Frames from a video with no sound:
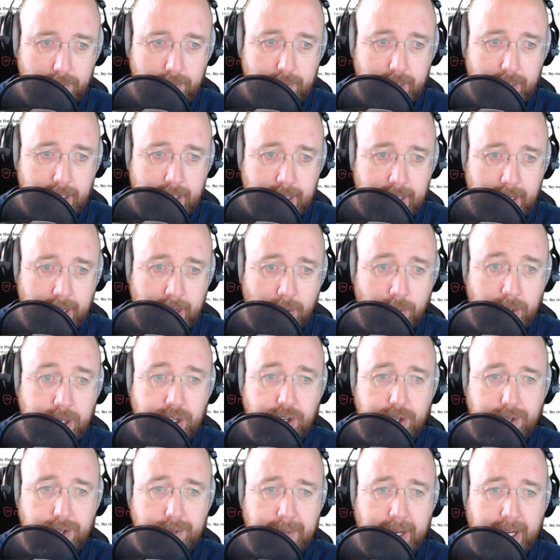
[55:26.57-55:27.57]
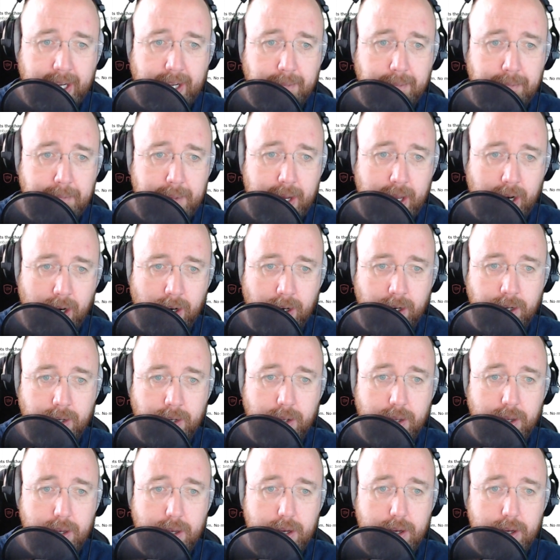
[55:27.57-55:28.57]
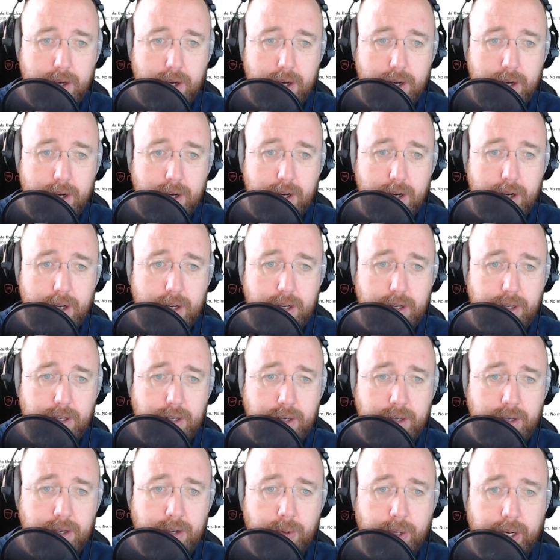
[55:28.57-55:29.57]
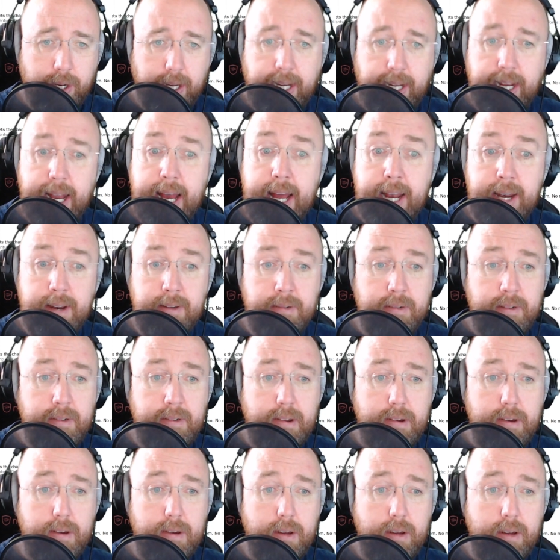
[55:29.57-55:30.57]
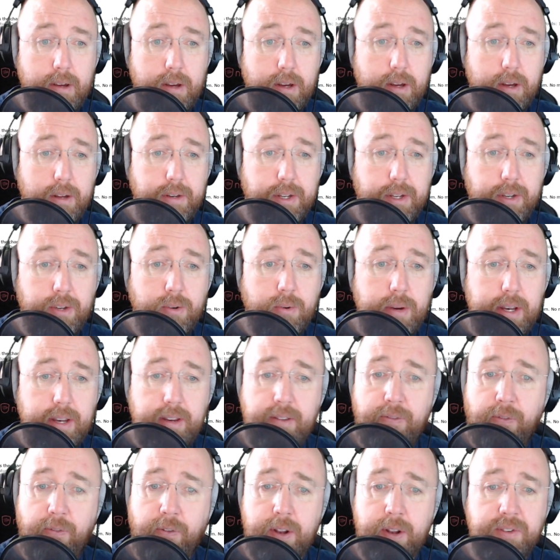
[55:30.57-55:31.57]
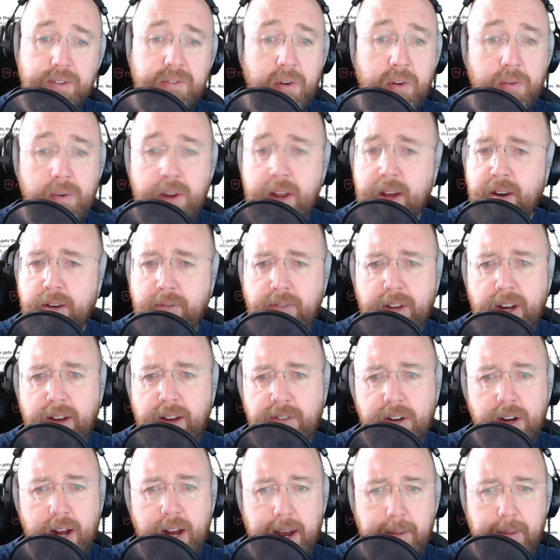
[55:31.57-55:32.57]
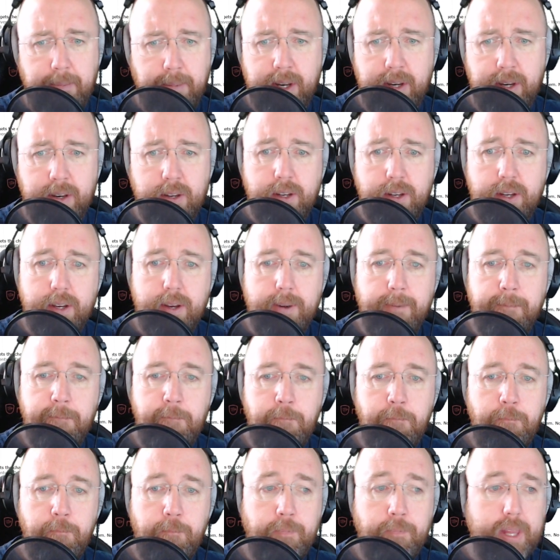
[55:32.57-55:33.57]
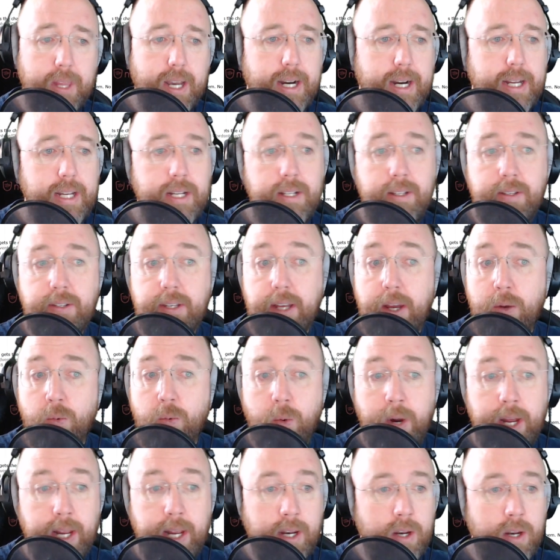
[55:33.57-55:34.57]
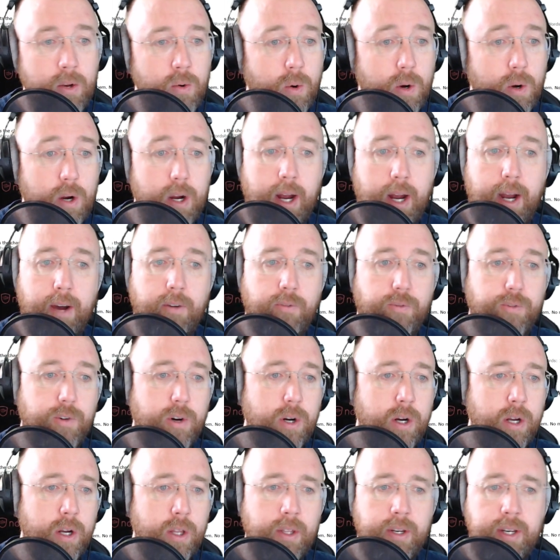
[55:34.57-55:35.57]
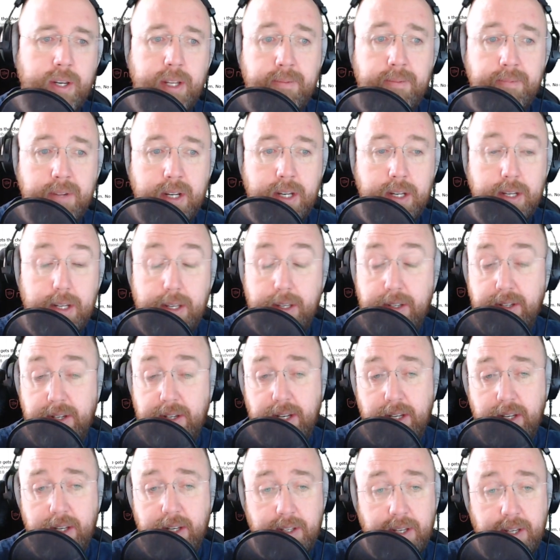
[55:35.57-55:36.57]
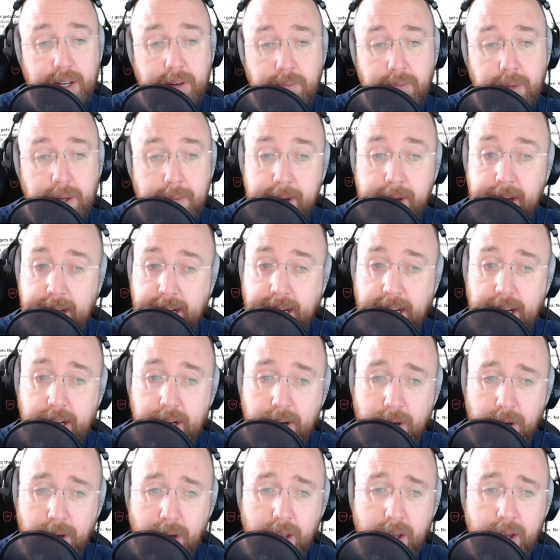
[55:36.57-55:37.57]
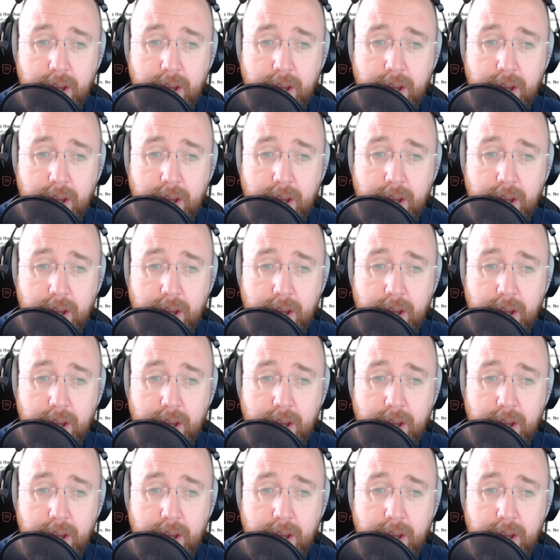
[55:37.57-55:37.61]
And I wish to make it better. To do it again. To do it different so none of it ever happened. I didn't say when or how far. The demon sent me back here.